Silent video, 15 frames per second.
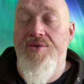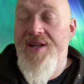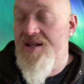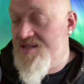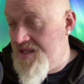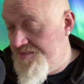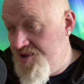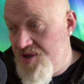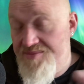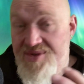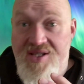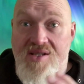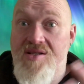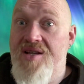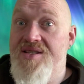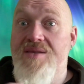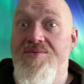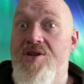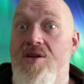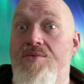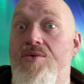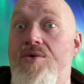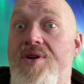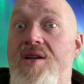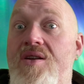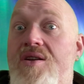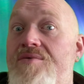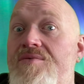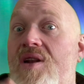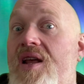Now, sometimes things like tiptoe walking
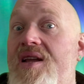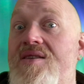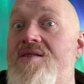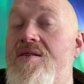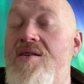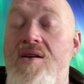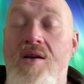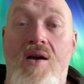can relate to